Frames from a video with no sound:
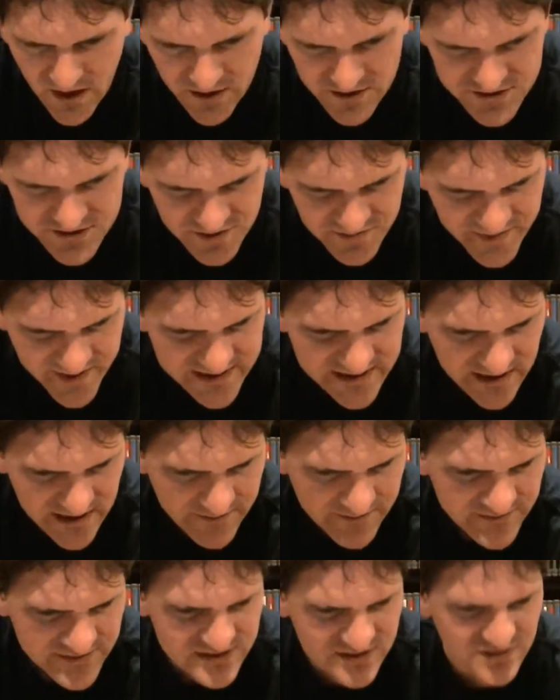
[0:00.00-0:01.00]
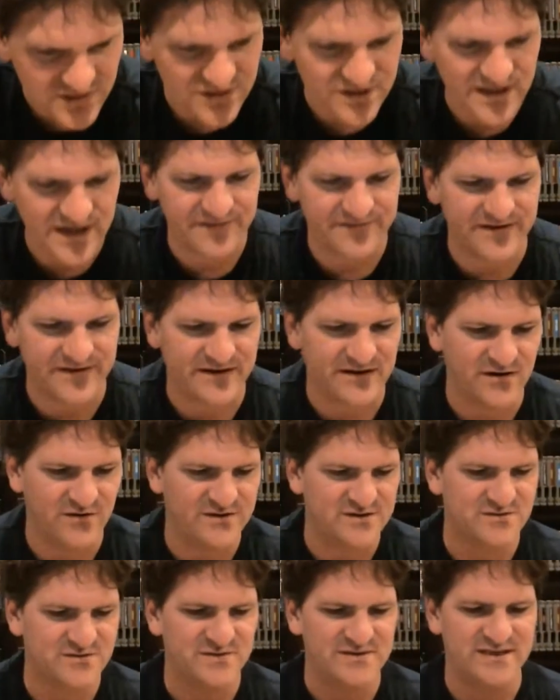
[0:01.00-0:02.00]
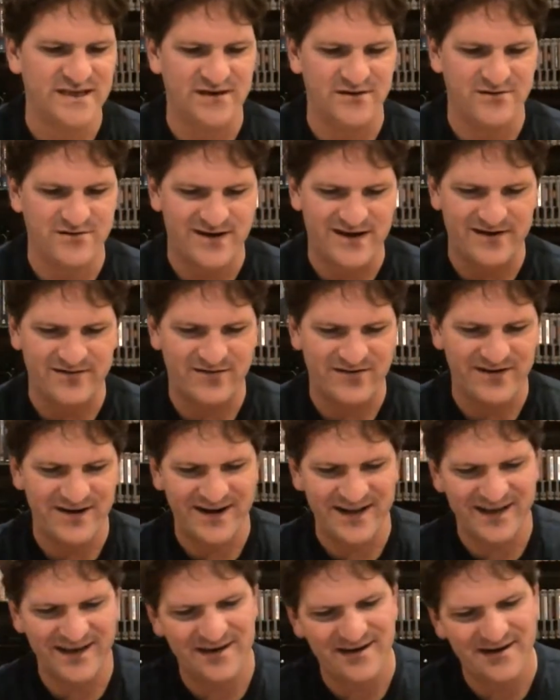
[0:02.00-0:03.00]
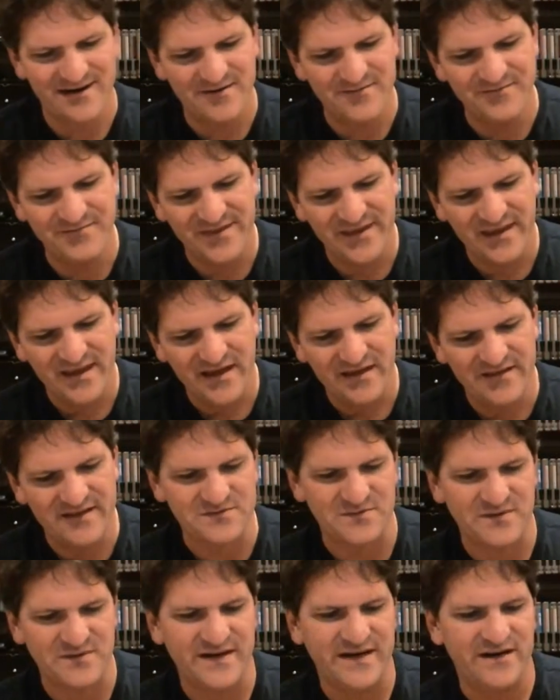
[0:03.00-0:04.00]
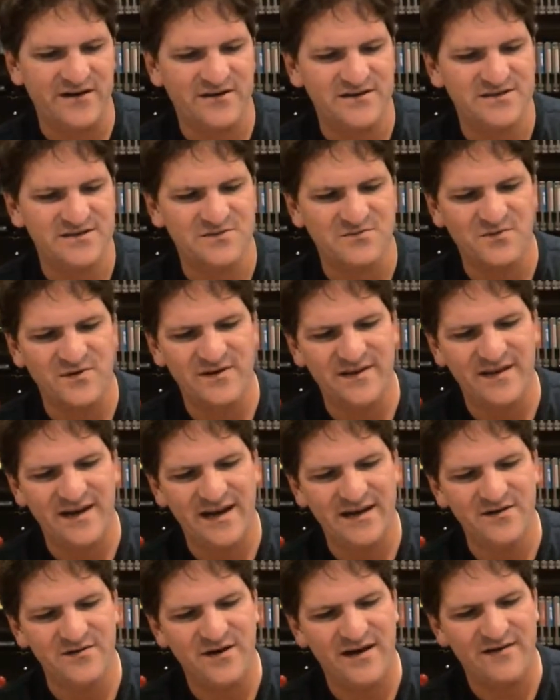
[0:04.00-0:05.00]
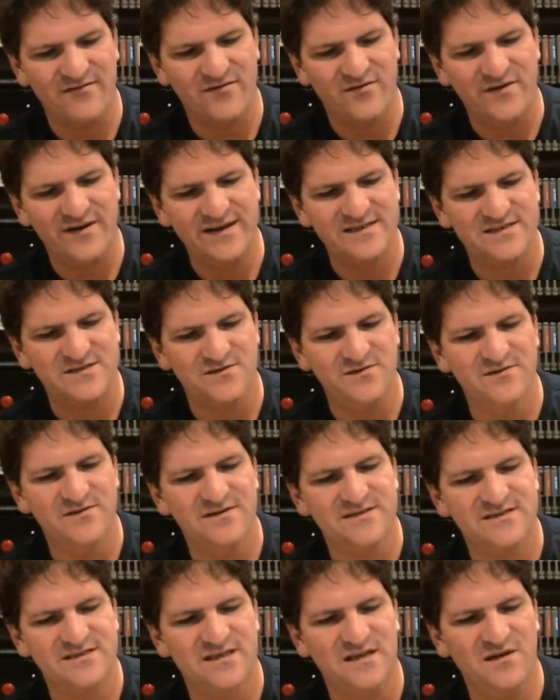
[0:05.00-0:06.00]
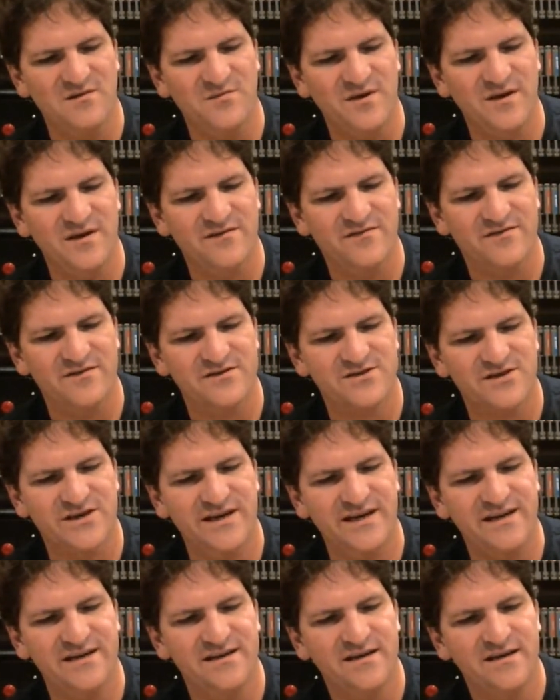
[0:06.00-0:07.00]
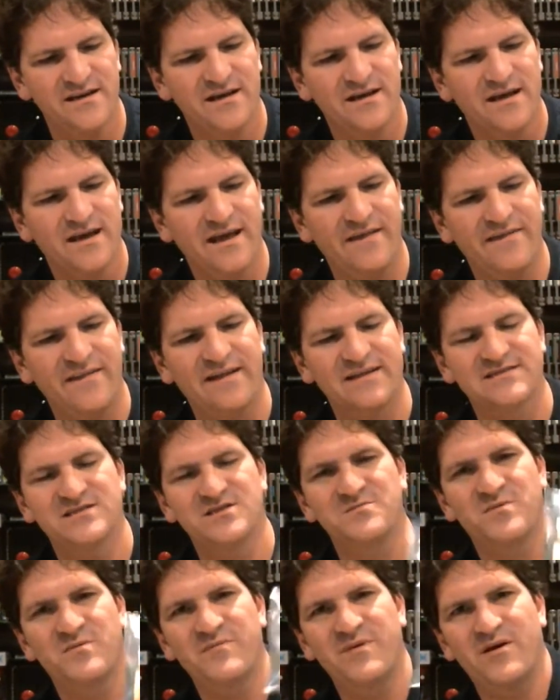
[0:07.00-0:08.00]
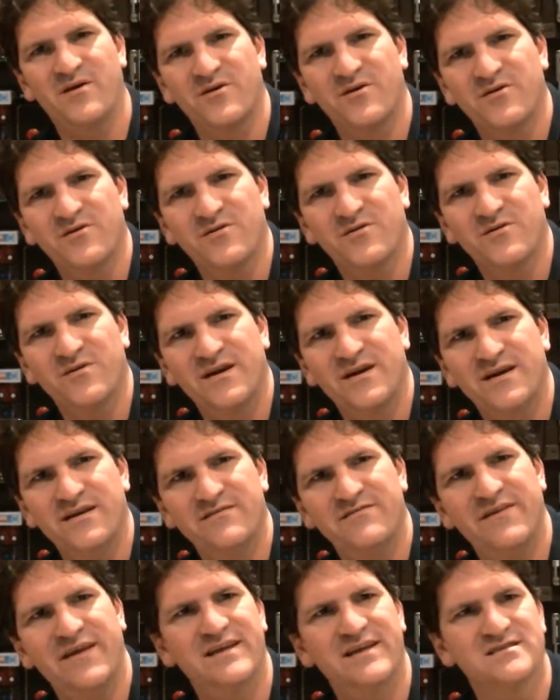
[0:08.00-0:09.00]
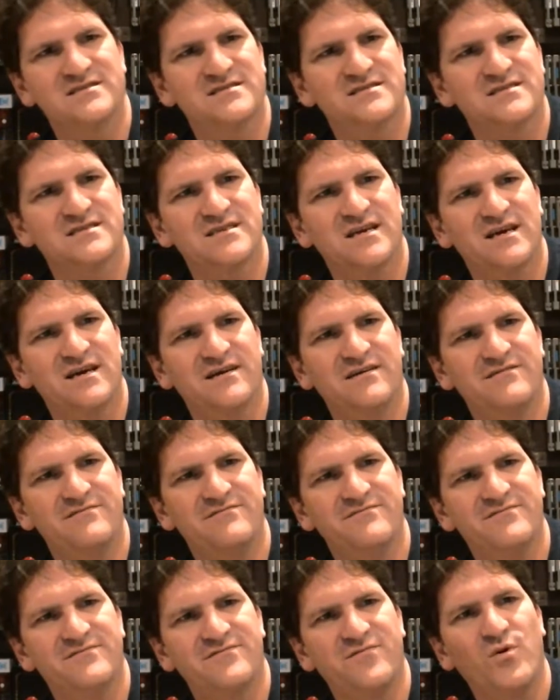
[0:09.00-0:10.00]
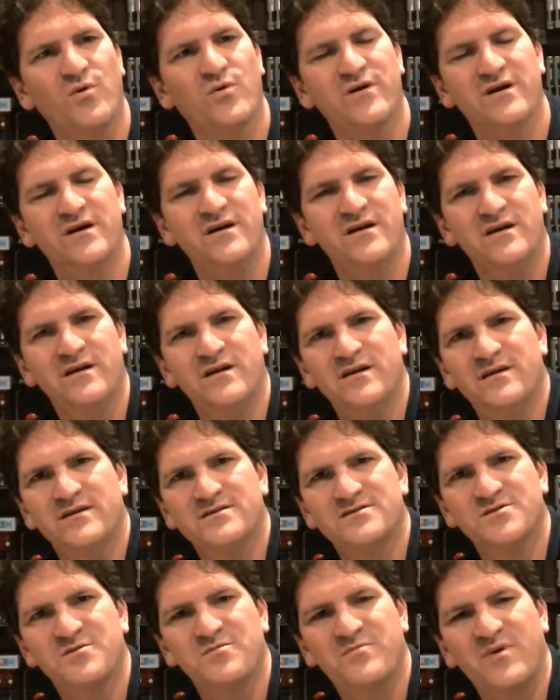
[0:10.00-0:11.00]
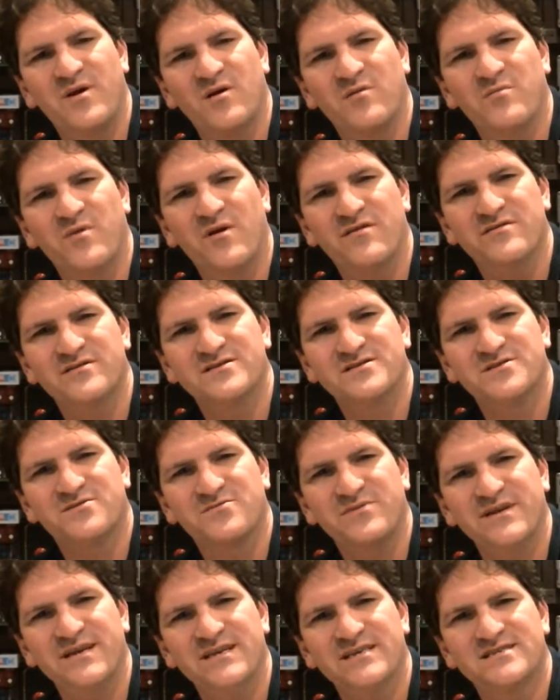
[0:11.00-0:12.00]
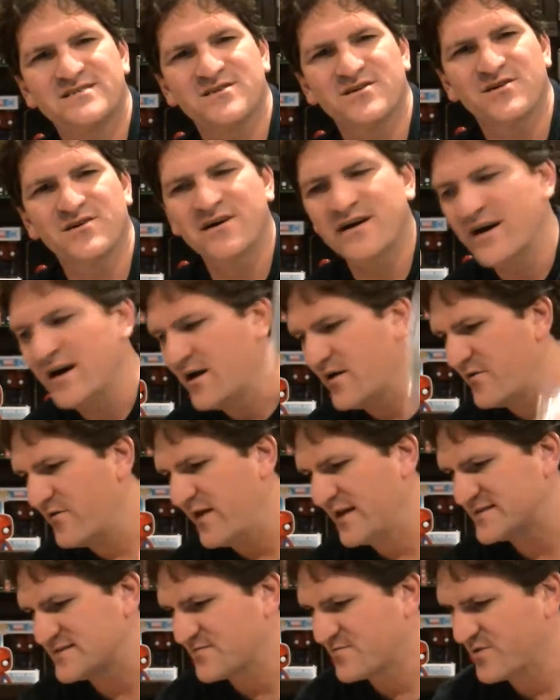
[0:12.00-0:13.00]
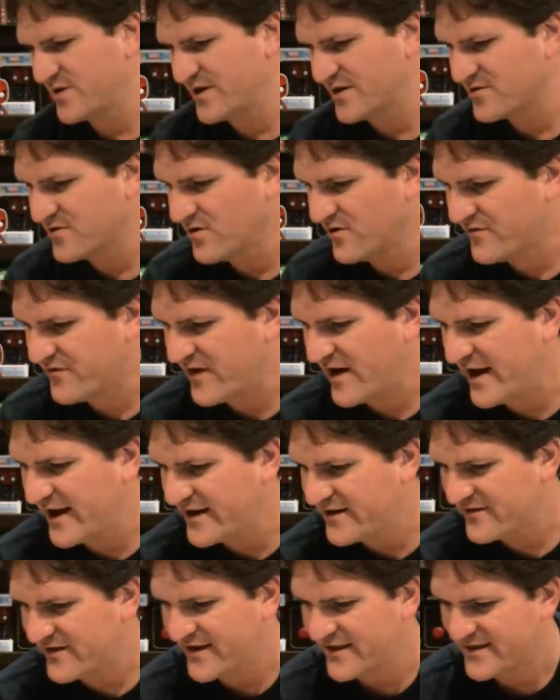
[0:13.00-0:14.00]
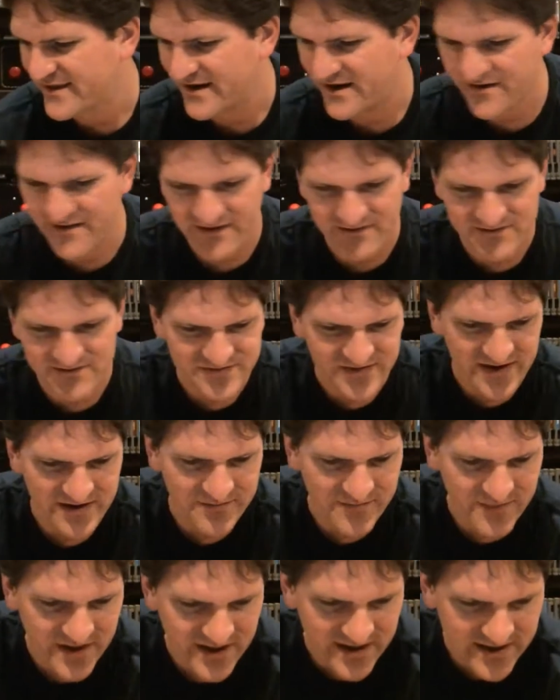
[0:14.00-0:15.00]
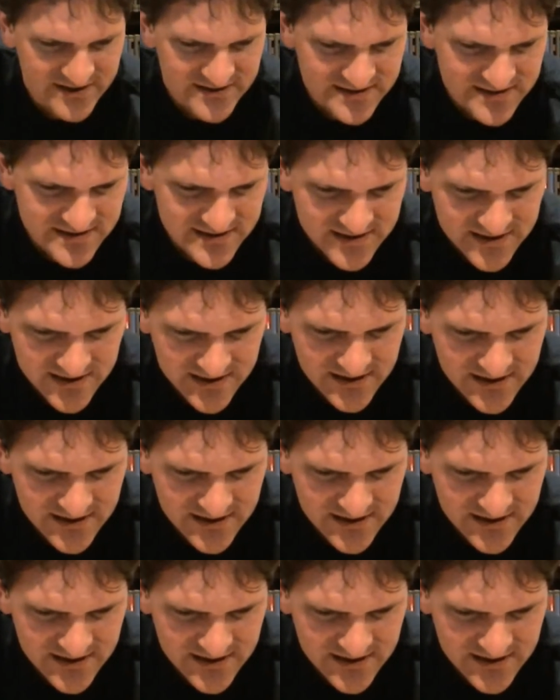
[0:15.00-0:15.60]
also picked up, and just trying to figure out which ones I don't have already. This one here is one that I do have already, so this is going to be for trade, and that's Super Mario Advance 4, Super Mario Brothers 3, so that's a pretty cool find right there. That was $5.